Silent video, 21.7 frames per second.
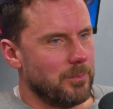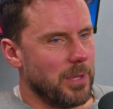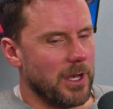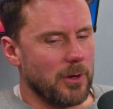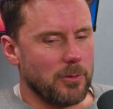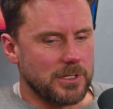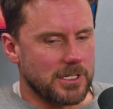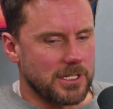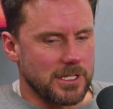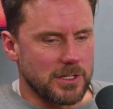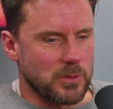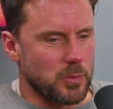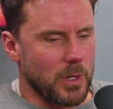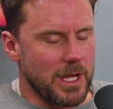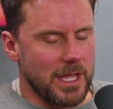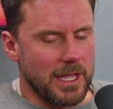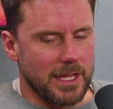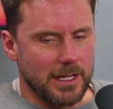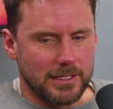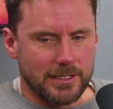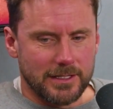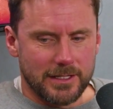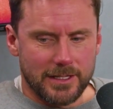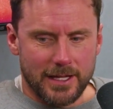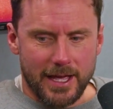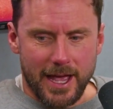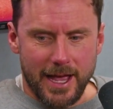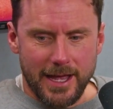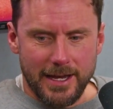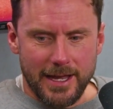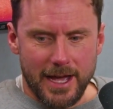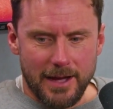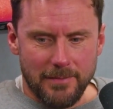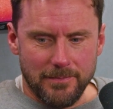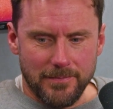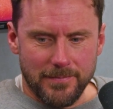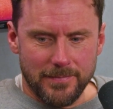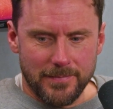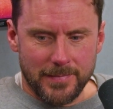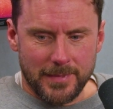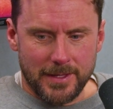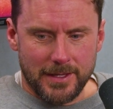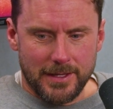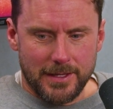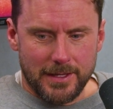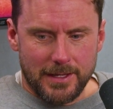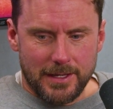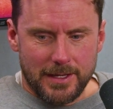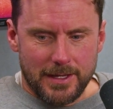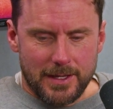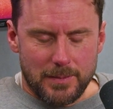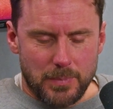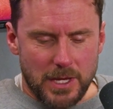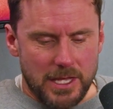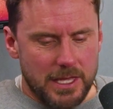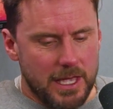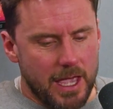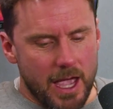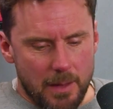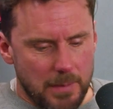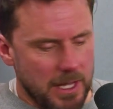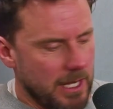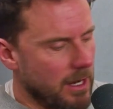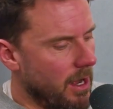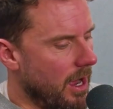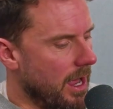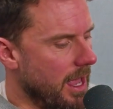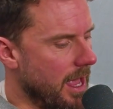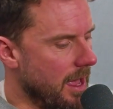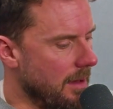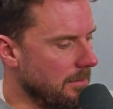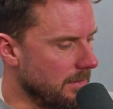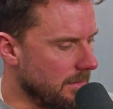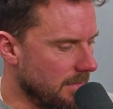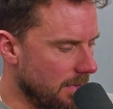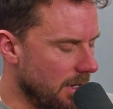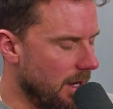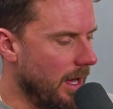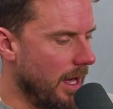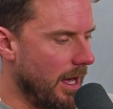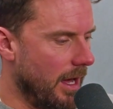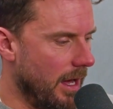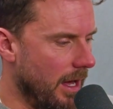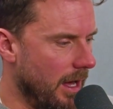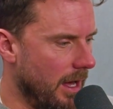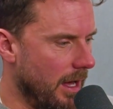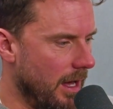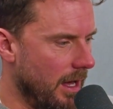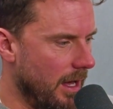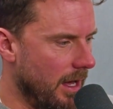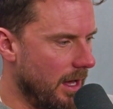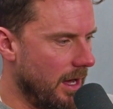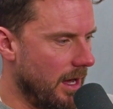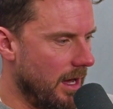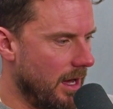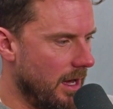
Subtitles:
But it was just weird. And, but yeah, I mean, I am, I'm